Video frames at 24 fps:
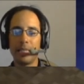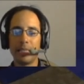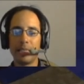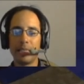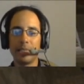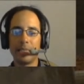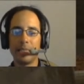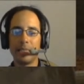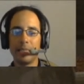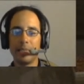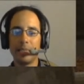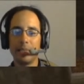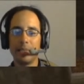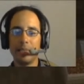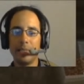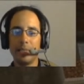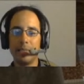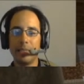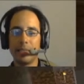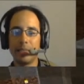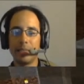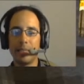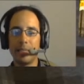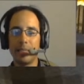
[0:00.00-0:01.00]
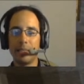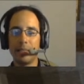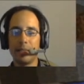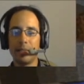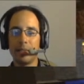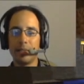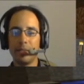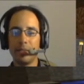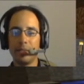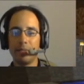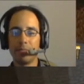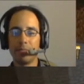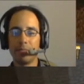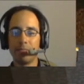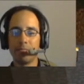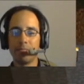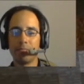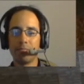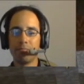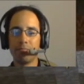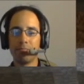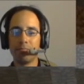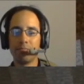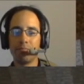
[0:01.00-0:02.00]
about that. Yes, thank you.
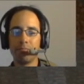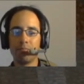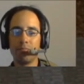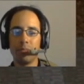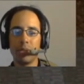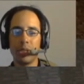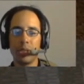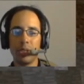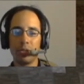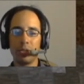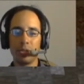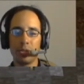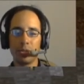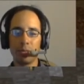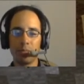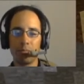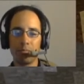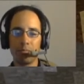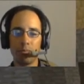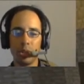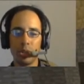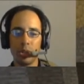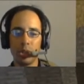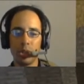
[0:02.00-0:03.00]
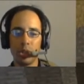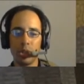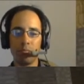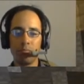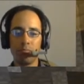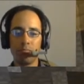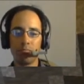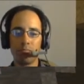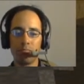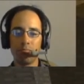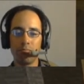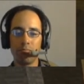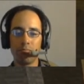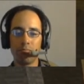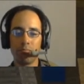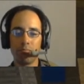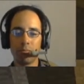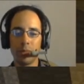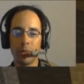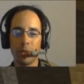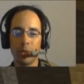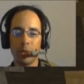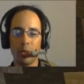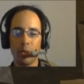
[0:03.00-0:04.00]
Mm, yes, indeed.
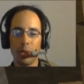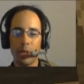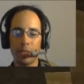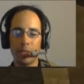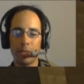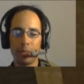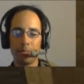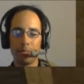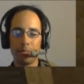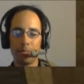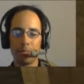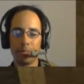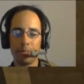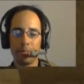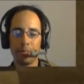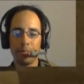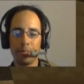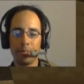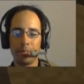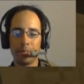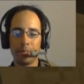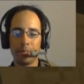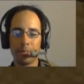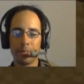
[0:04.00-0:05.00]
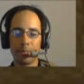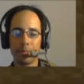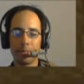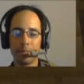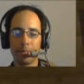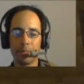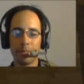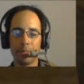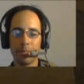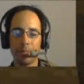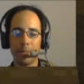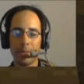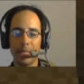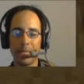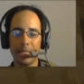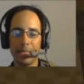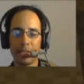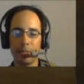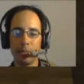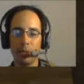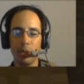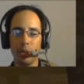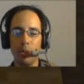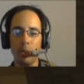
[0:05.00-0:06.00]
Great.
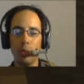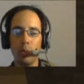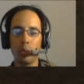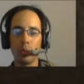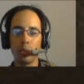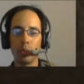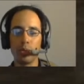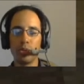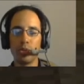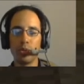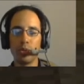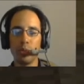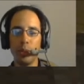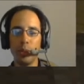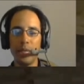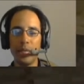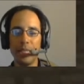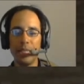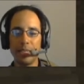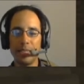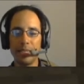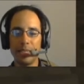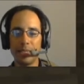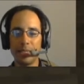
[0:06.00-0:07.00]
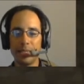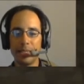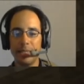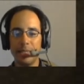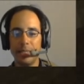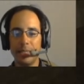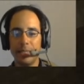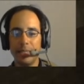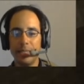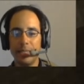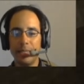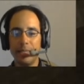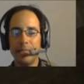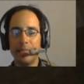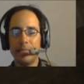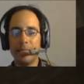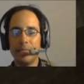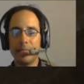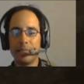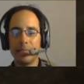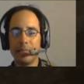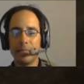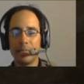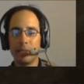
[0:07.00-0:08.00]
Got some gold, sweet.
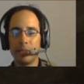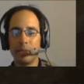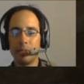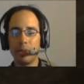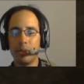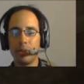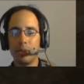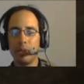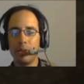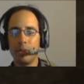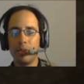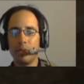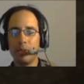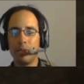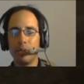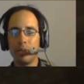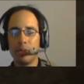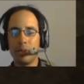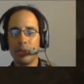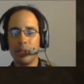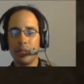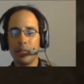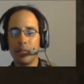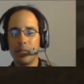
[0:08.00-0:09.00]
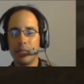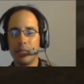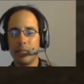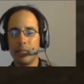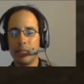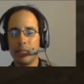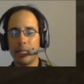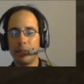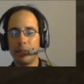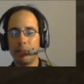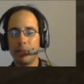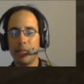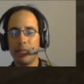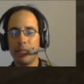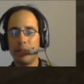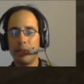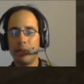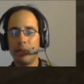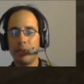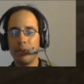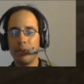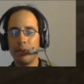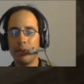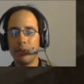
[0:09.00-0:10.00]
Got some gold. Got
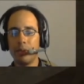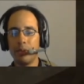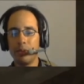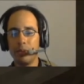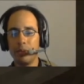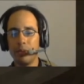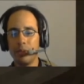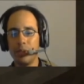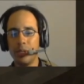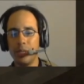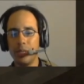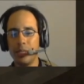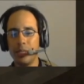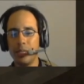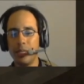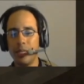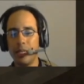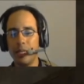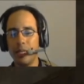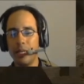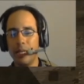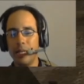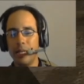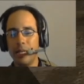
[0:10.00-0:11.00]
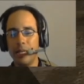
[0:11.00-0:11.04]
me gold.